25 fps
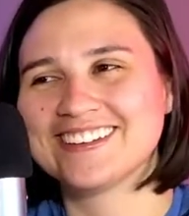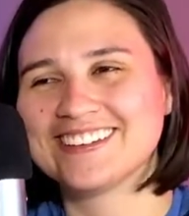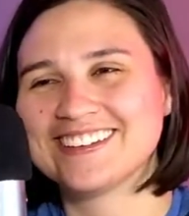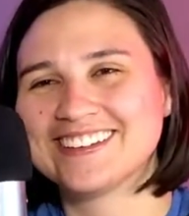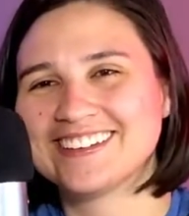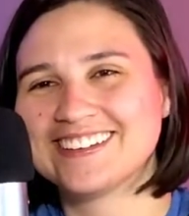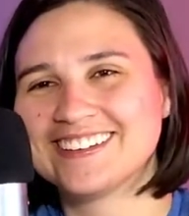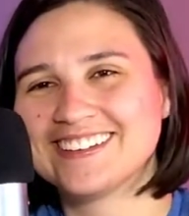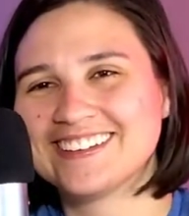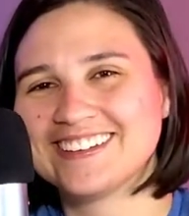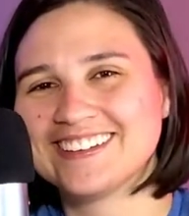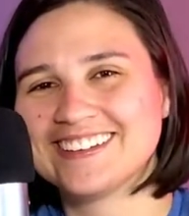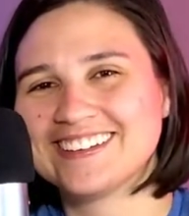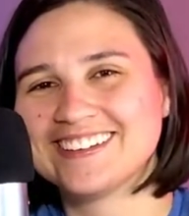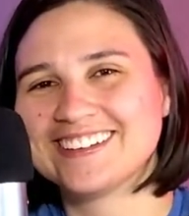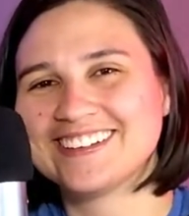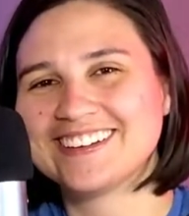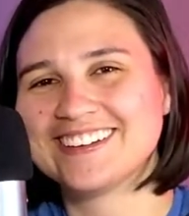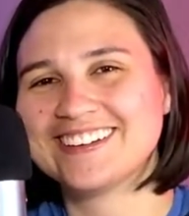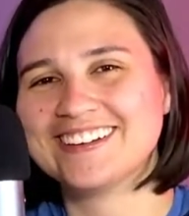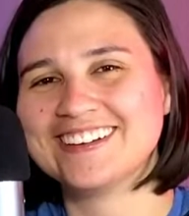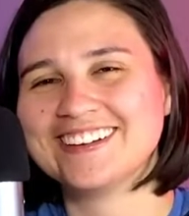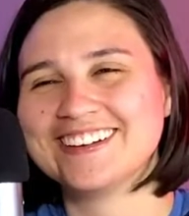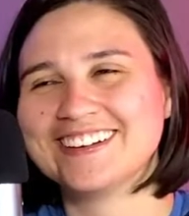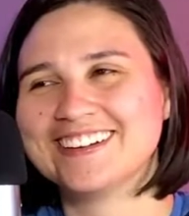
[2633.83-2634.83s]

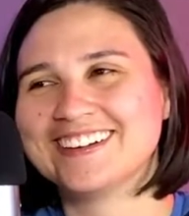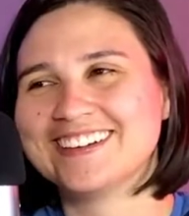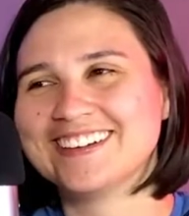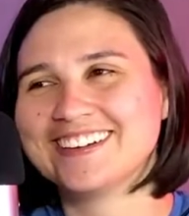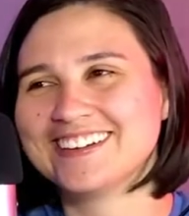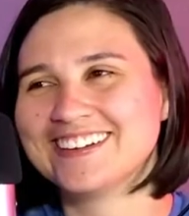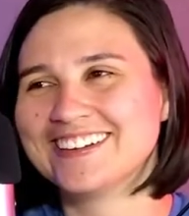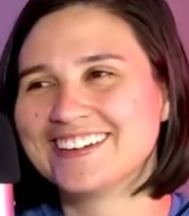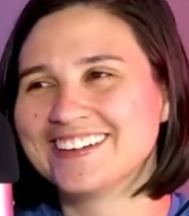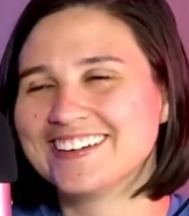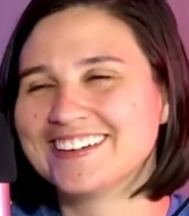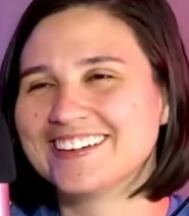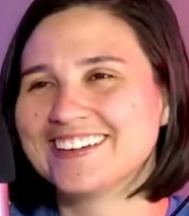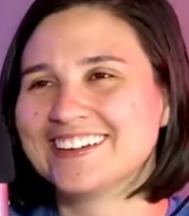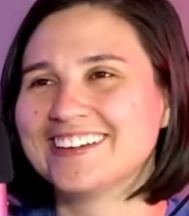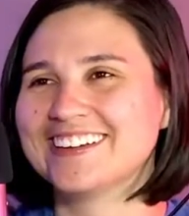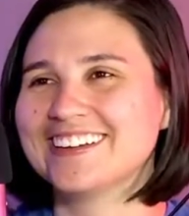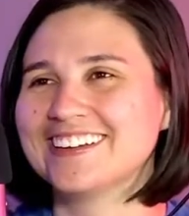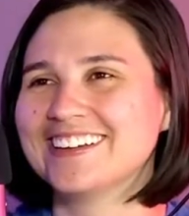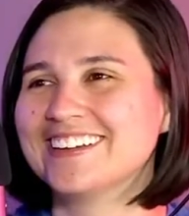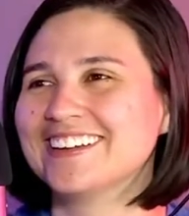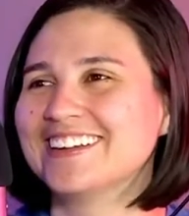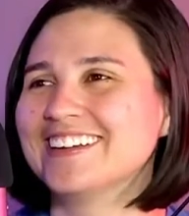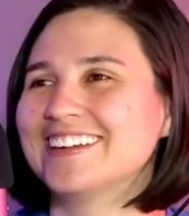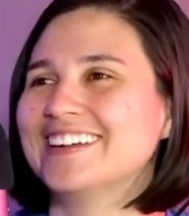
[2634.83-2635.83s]

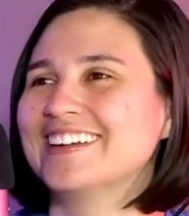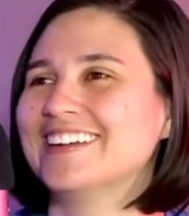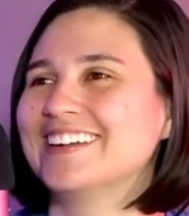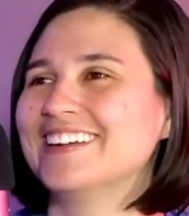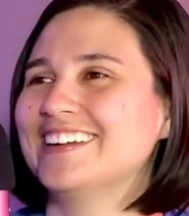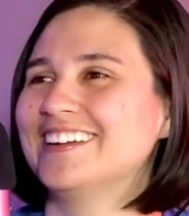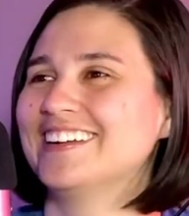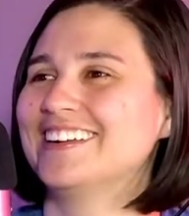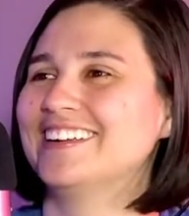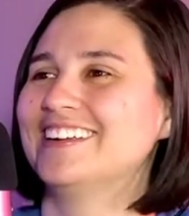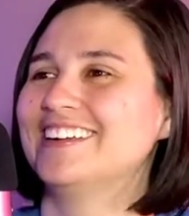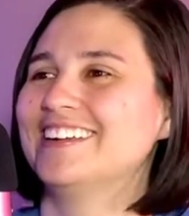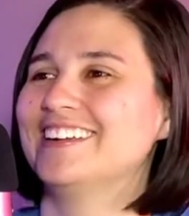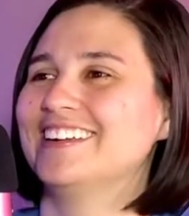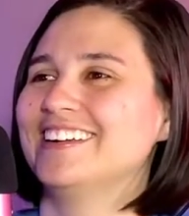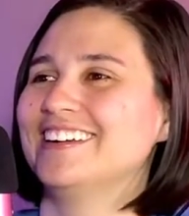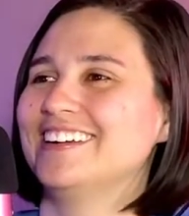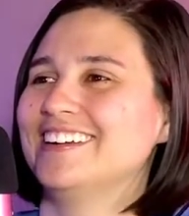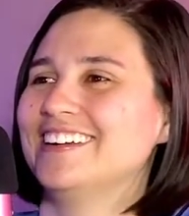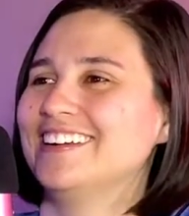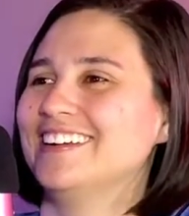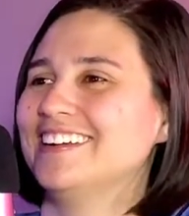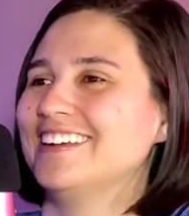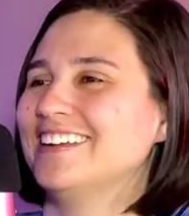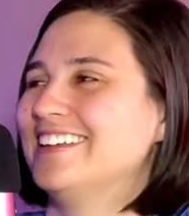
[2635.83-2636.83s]

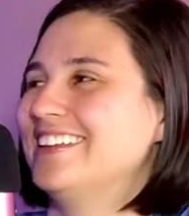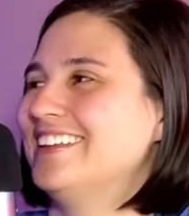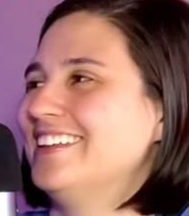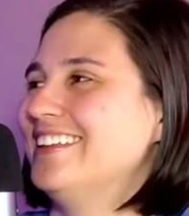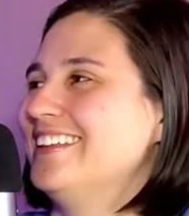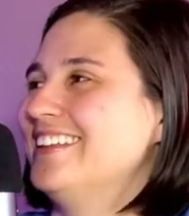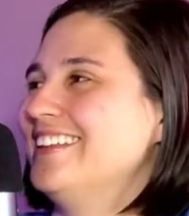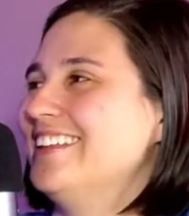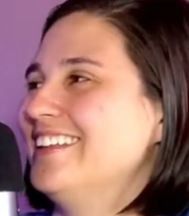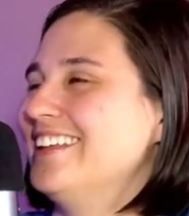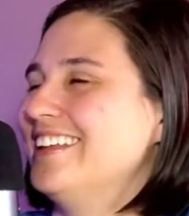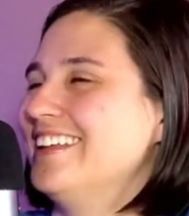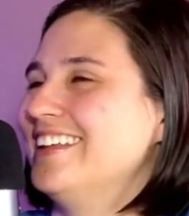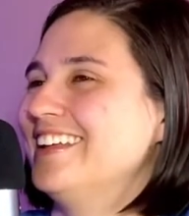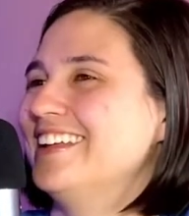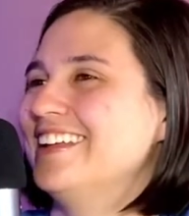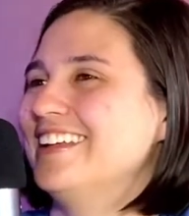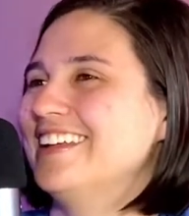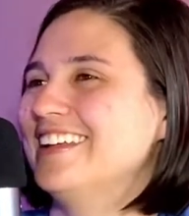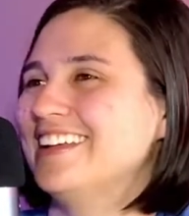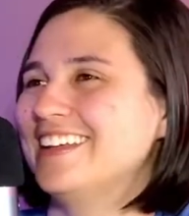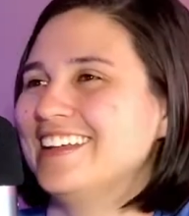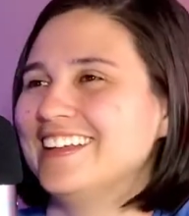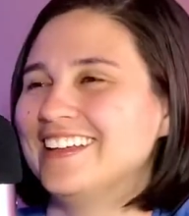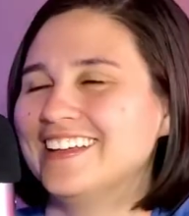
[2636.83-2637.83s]

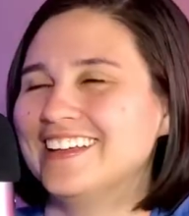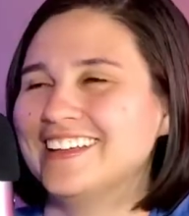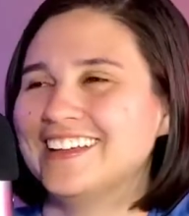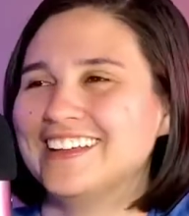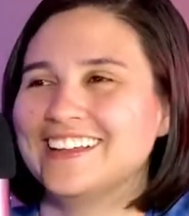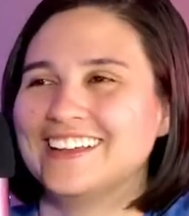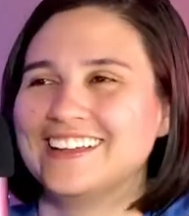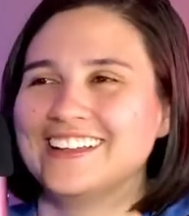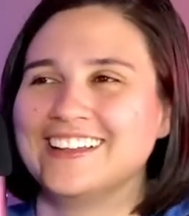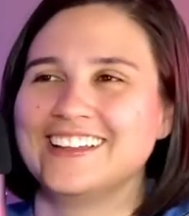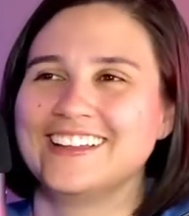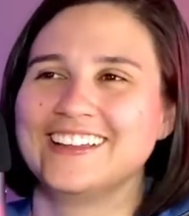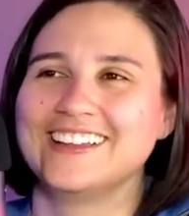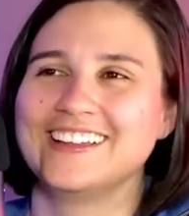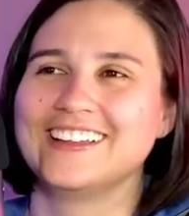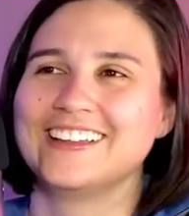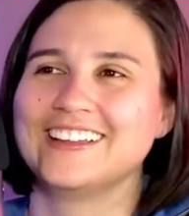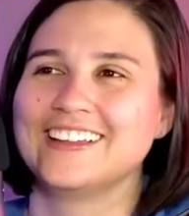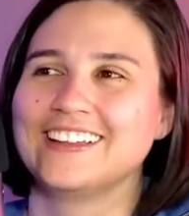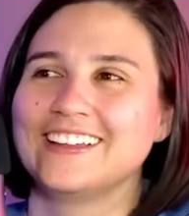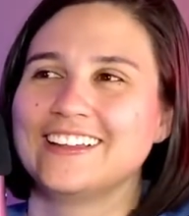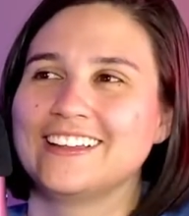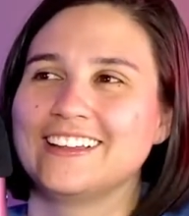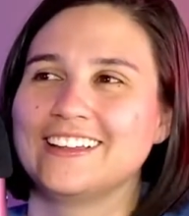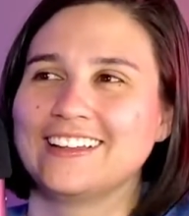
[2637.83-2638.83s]

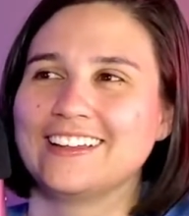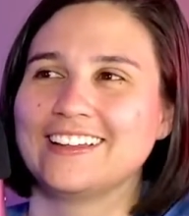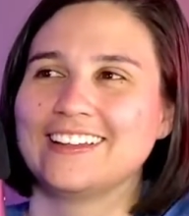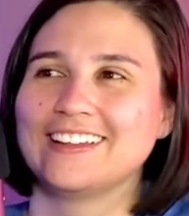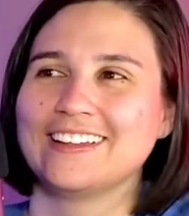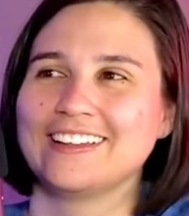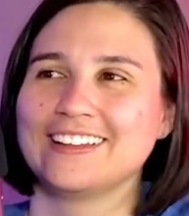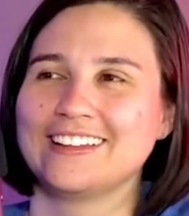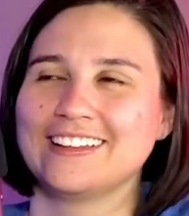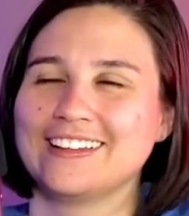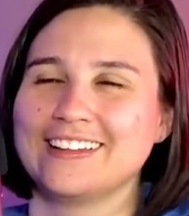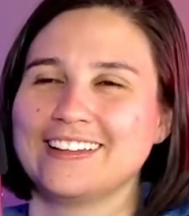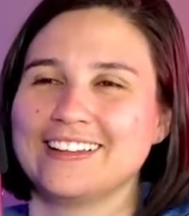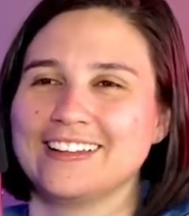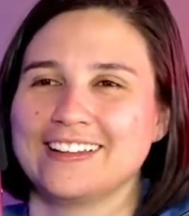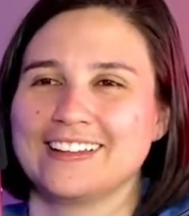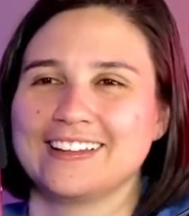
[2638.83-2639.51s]
(not speaking)